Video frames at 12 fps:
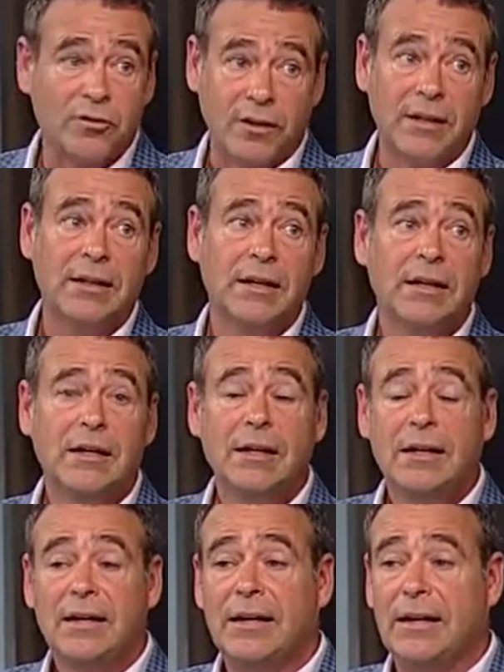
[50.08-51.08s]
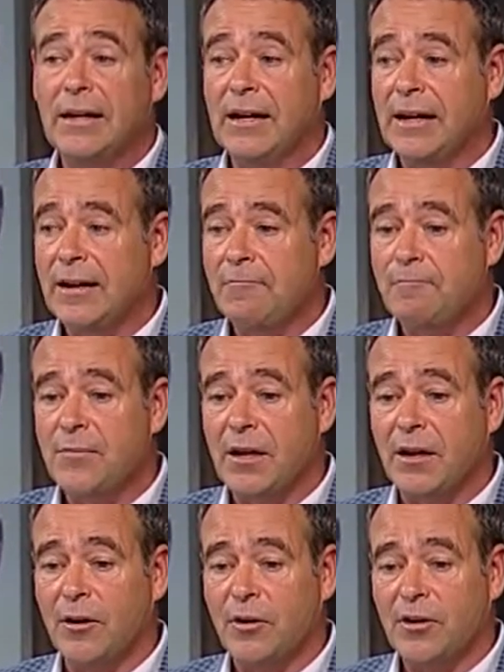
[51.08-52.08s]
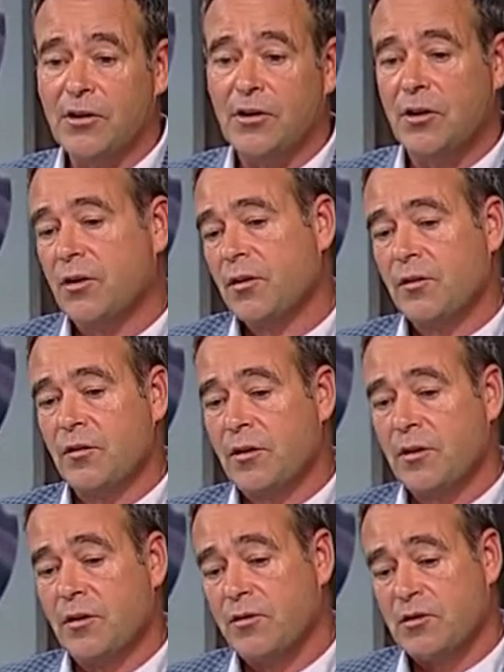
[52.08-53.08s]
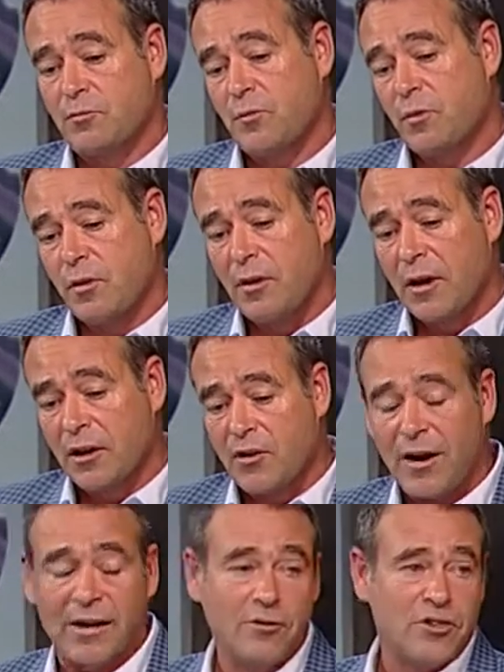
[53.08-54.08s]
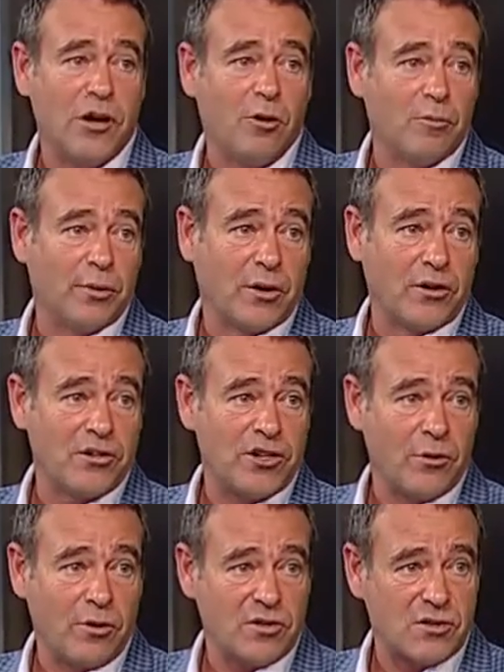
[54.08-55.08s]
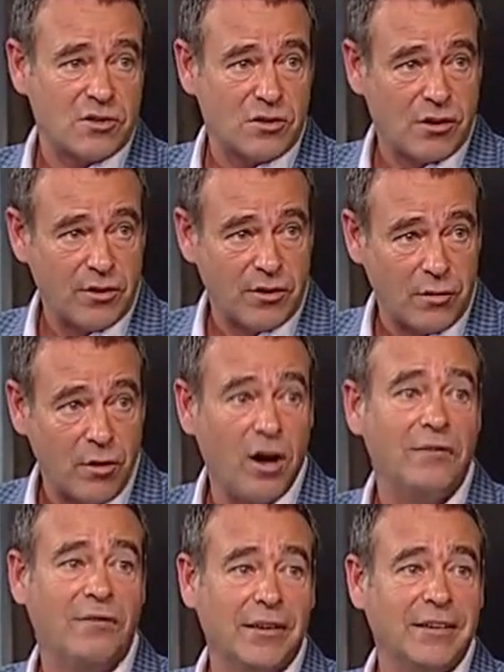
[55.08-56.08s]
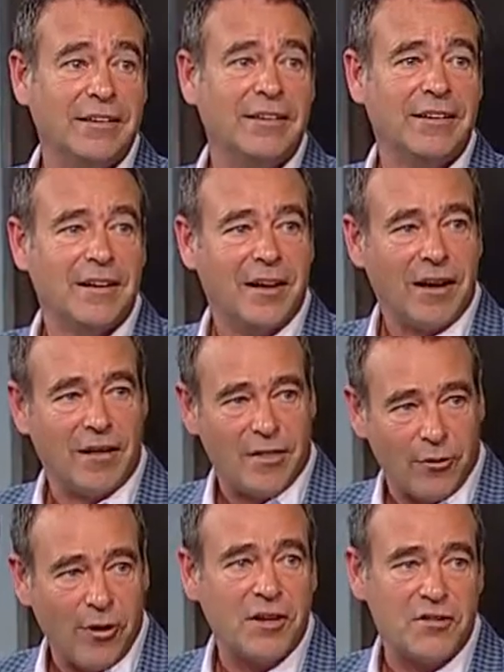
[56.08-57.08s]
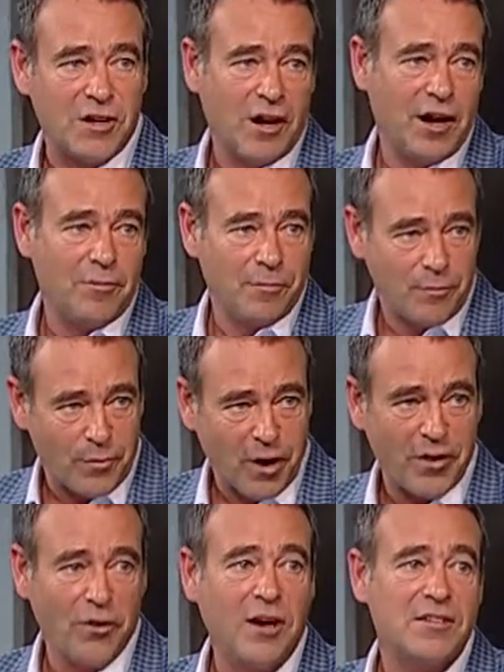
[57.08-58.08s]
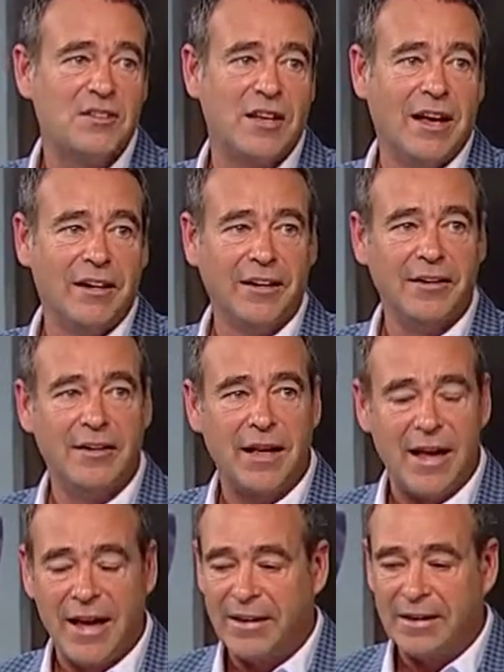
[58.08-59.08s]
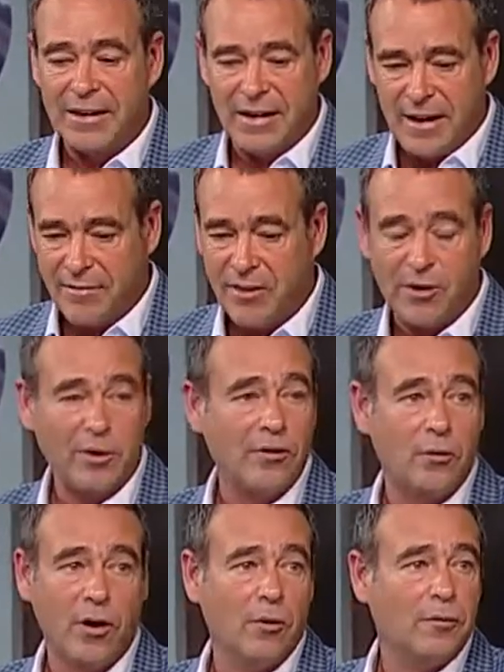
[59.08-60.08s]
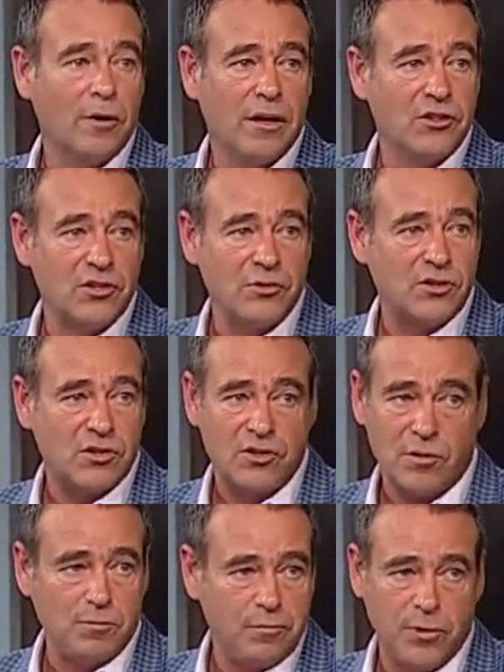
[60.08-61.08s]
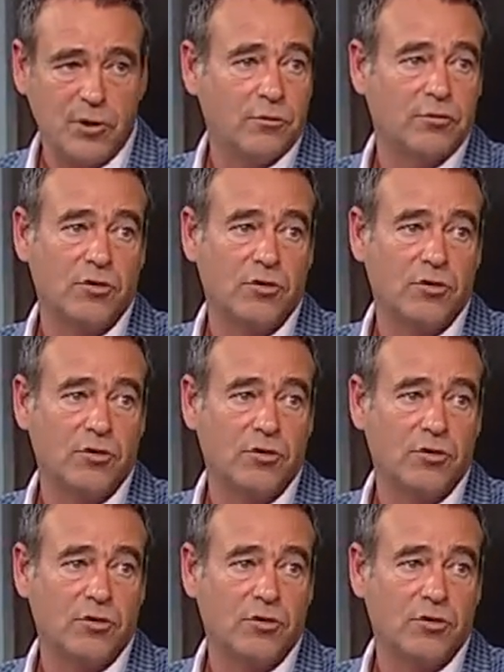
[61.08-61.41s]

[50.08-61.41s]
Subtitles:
filly. It was a great result because she was the right filly, the right type, by the right stallion, and everything went well, and she was just a beautiful